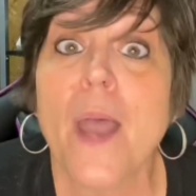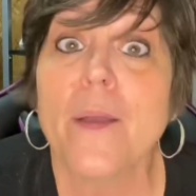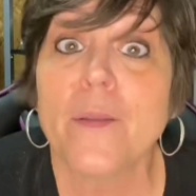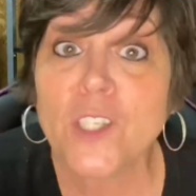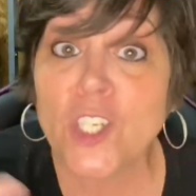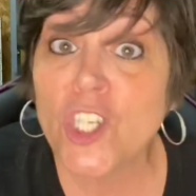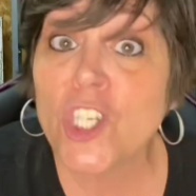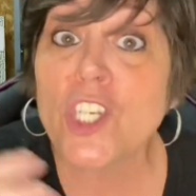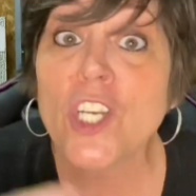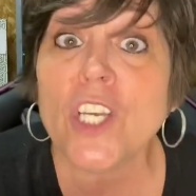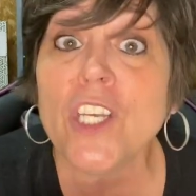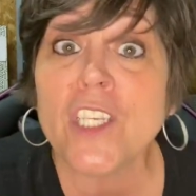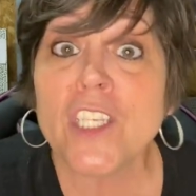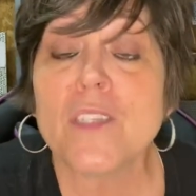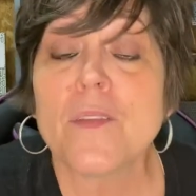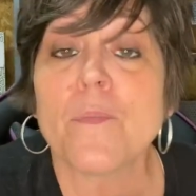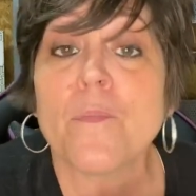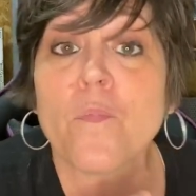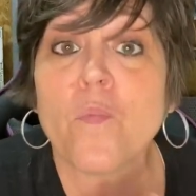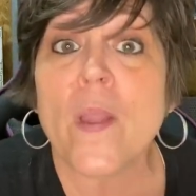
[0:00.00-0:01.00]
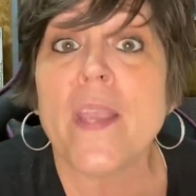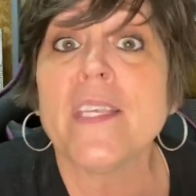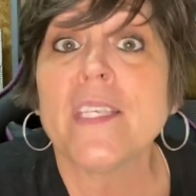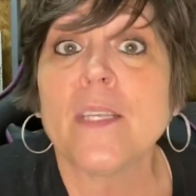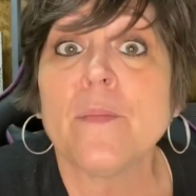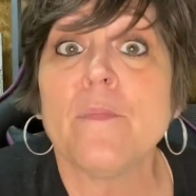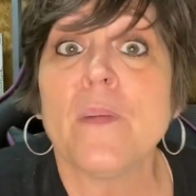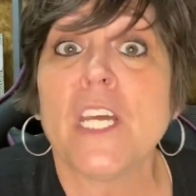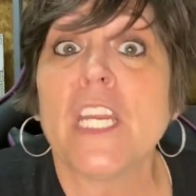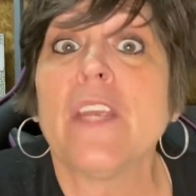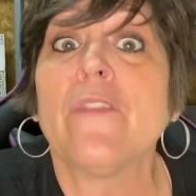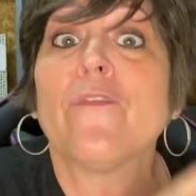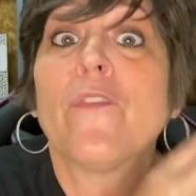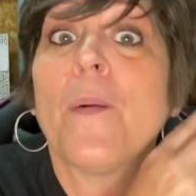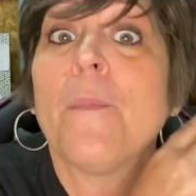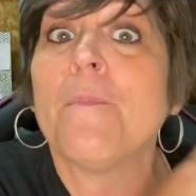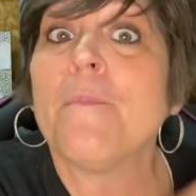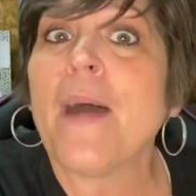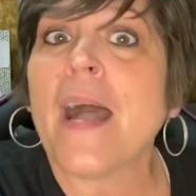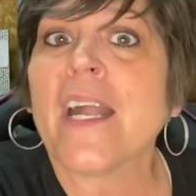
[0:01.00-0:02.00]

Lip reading: just raising money from my